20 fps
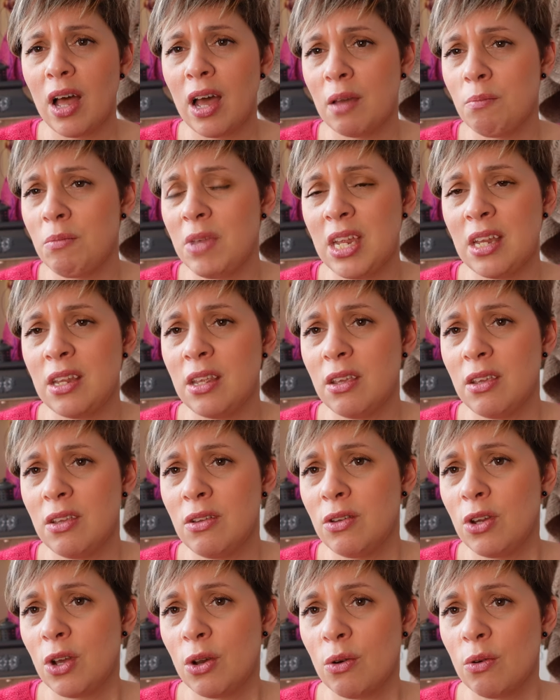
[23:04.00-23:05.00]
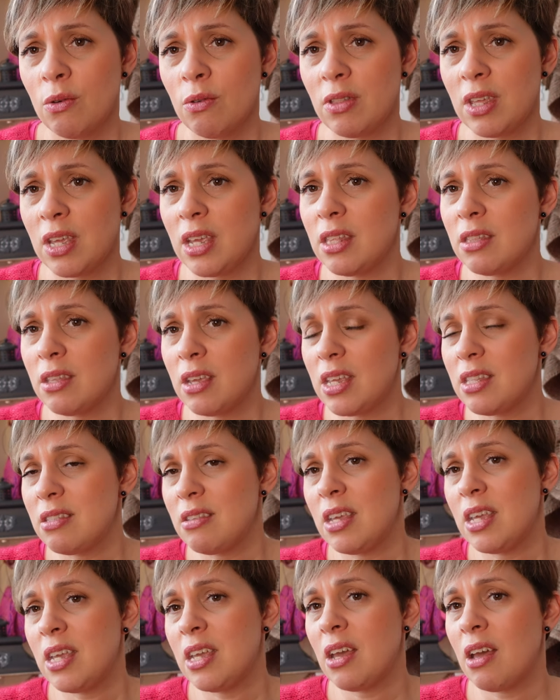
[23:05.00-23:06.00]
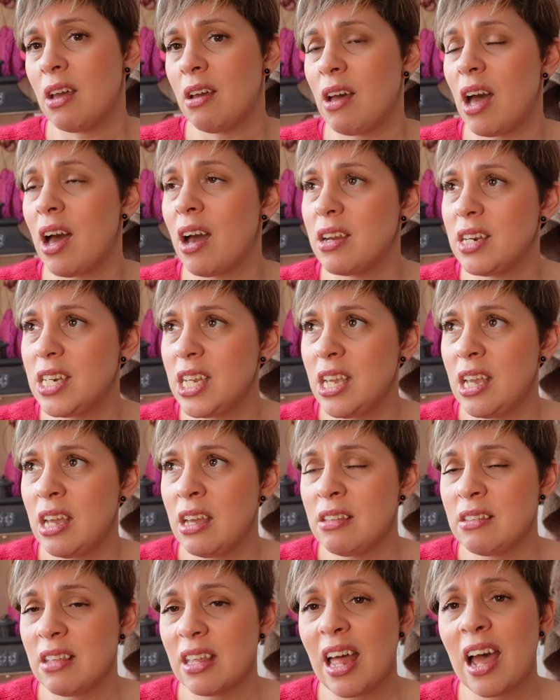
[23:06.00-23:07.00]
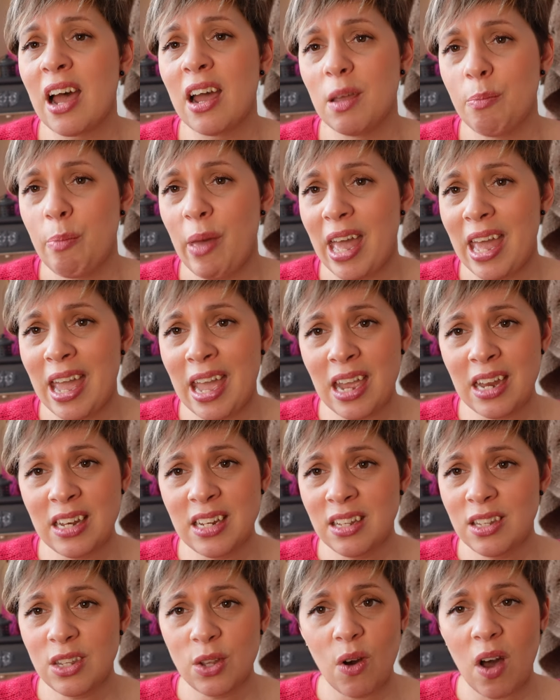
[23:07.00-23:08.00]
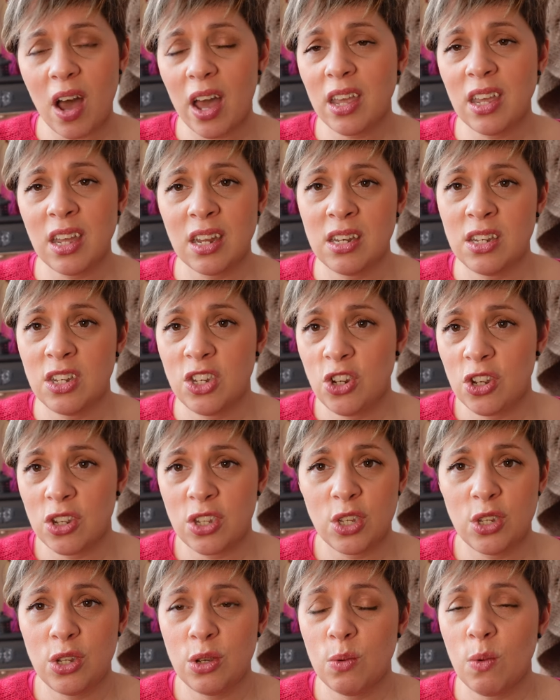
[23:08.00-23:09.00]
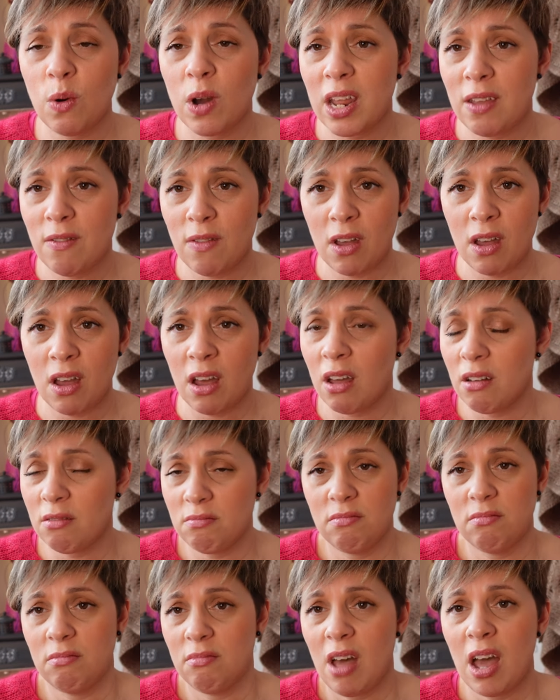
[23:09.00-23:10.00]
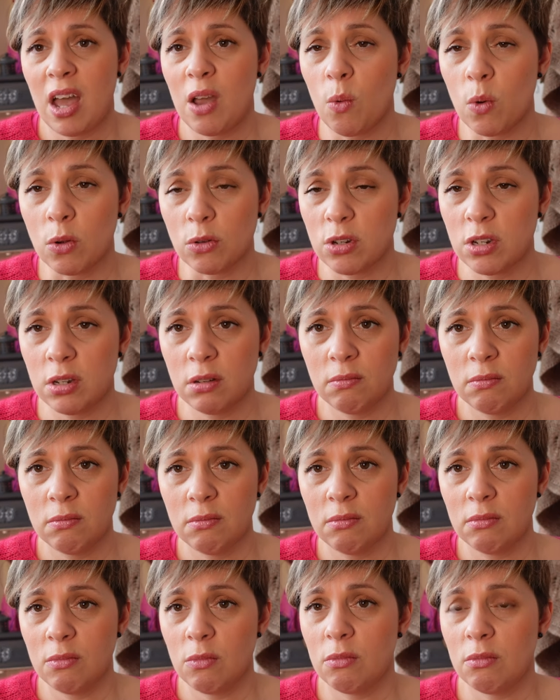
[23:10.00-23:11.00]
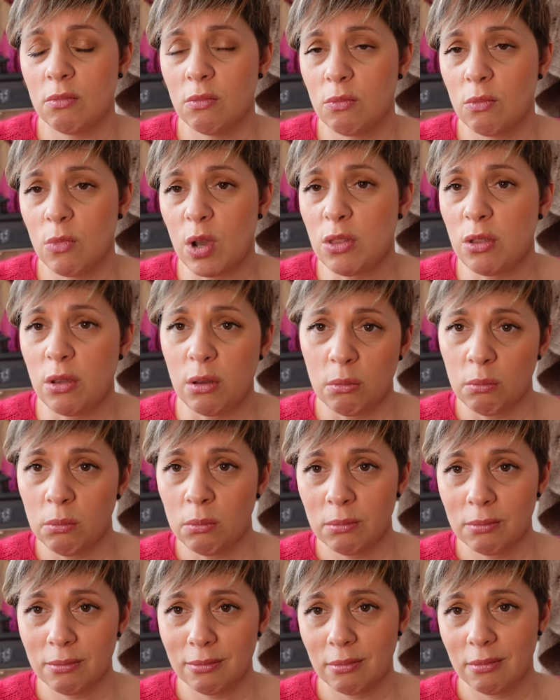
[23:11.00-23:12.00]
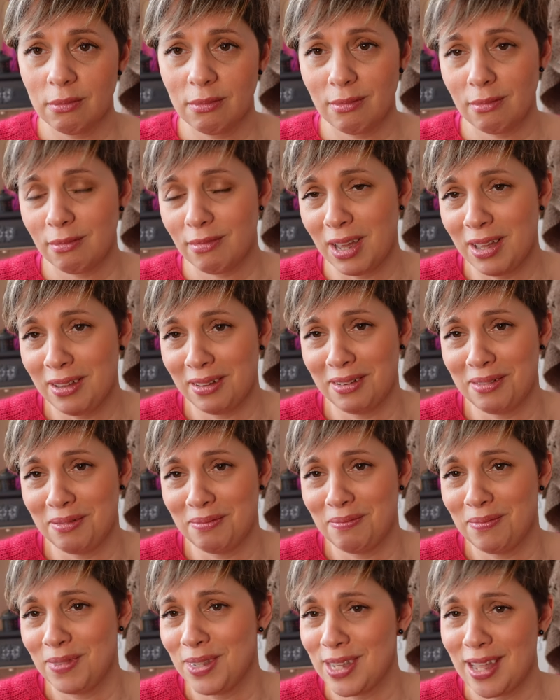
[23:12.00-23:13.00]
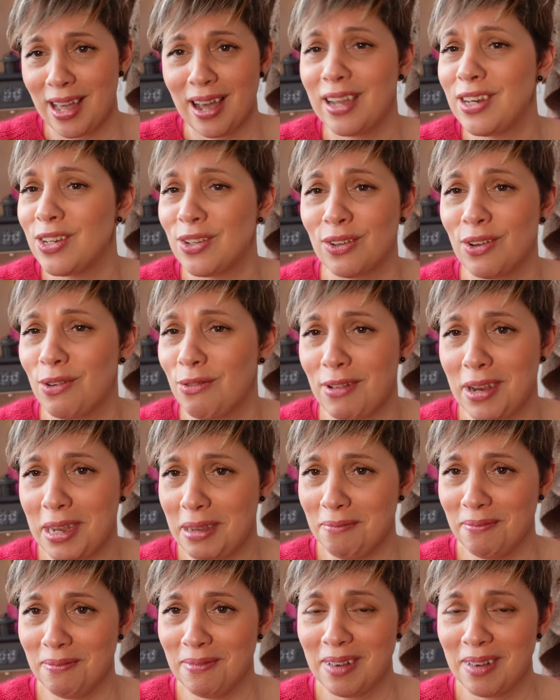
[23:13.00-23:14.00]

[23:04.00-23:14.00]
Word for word: I mean, you know, the idea that I paid so I can just do whatever I want with you. So I don't agree.